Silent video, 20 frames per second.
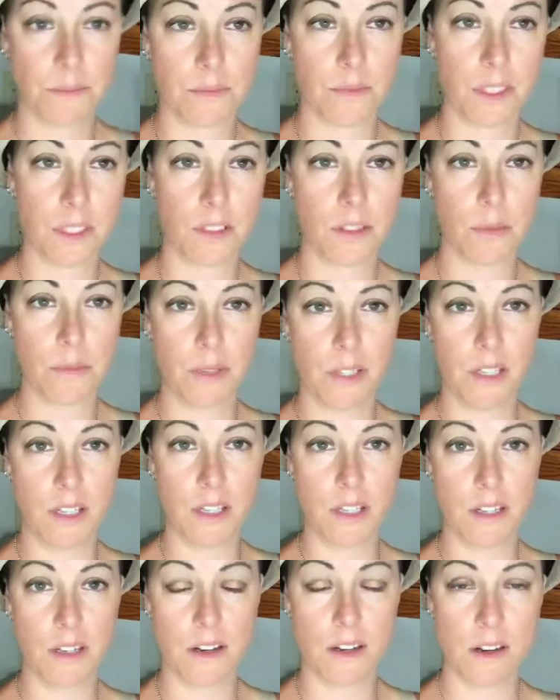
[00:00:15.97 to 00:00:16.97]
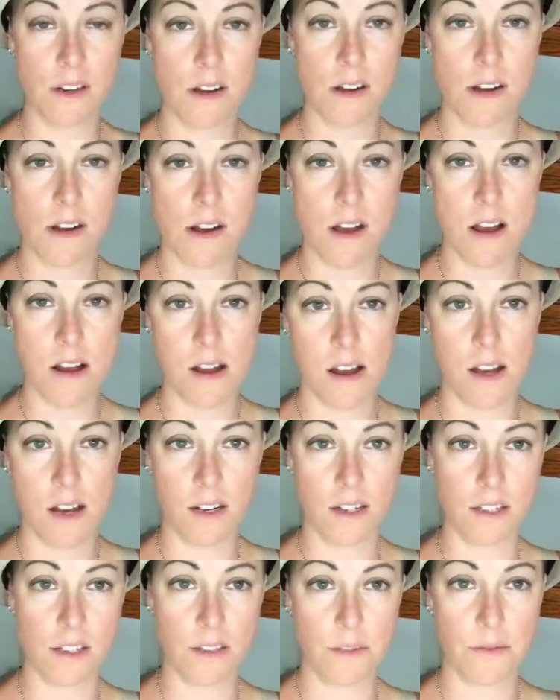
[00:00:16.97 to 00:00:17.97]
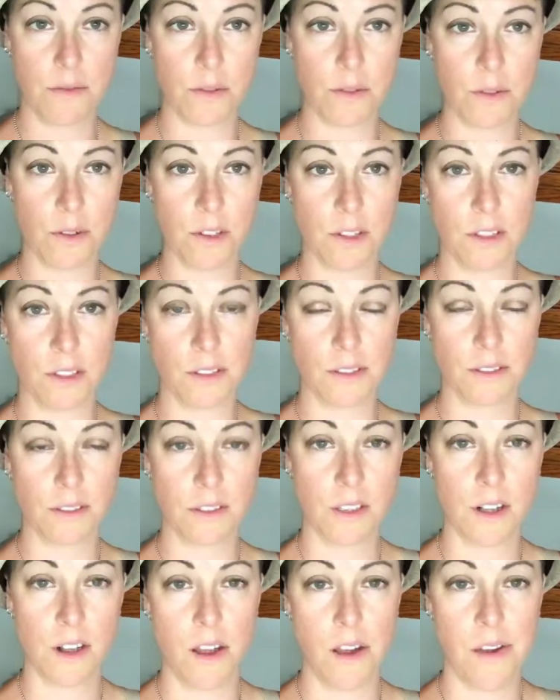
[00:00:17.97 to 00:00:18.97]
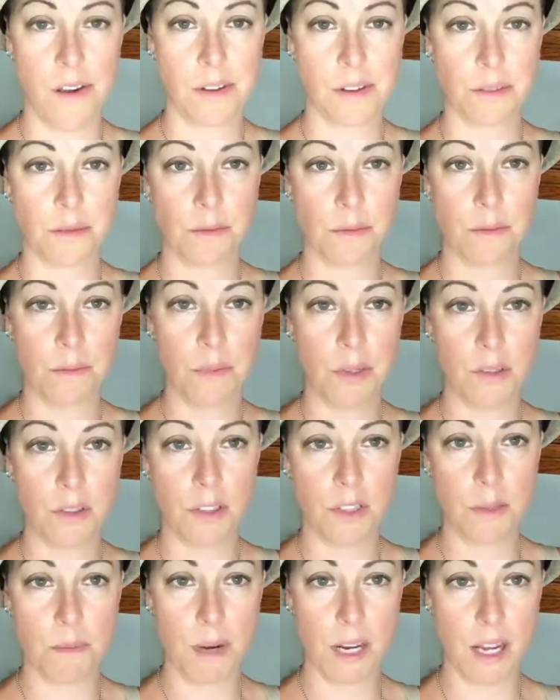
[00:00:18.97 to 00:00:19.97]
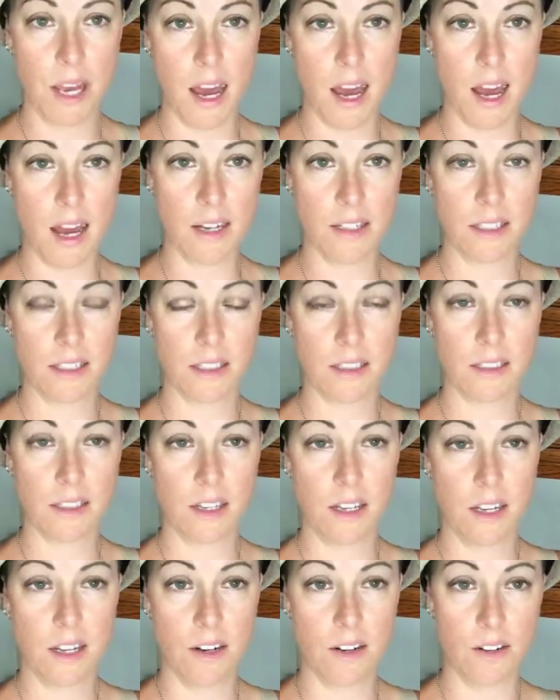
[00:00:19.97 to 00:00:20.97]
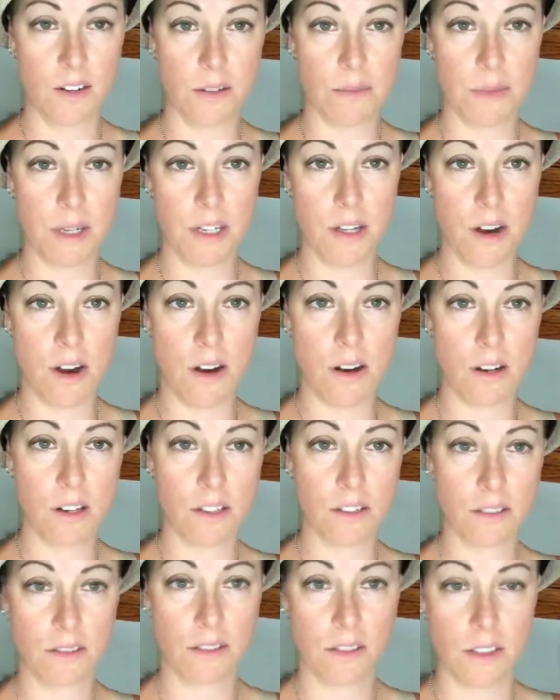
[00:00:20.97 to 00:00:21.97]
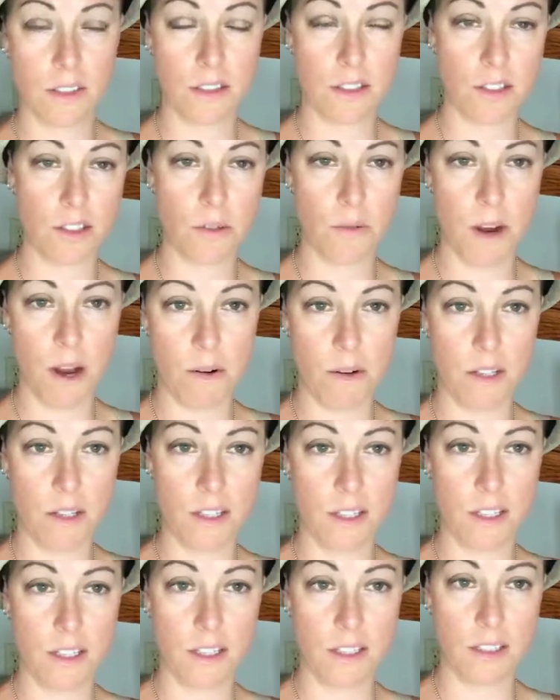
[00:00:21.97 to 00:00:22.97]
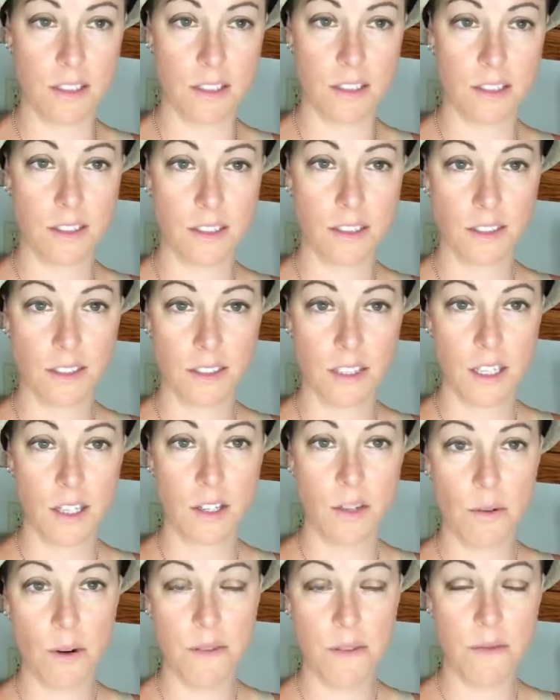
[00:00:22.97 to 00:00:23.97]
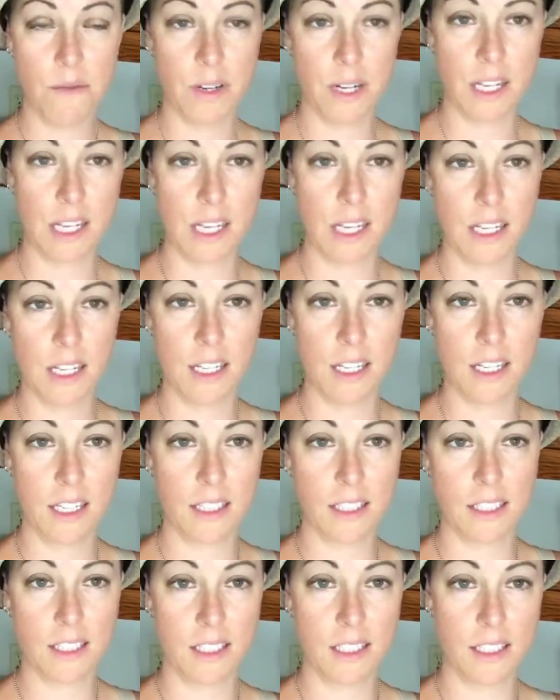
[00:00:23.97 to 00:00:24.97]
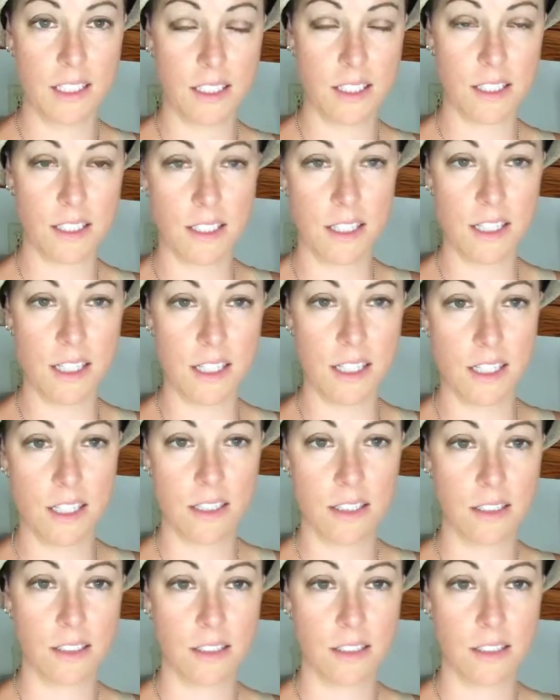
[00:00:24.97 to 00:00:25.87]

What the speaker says: This will be actually for mostly my cat. Ariel, my dog, is a Chihuahua and quite finicky and doesn't eat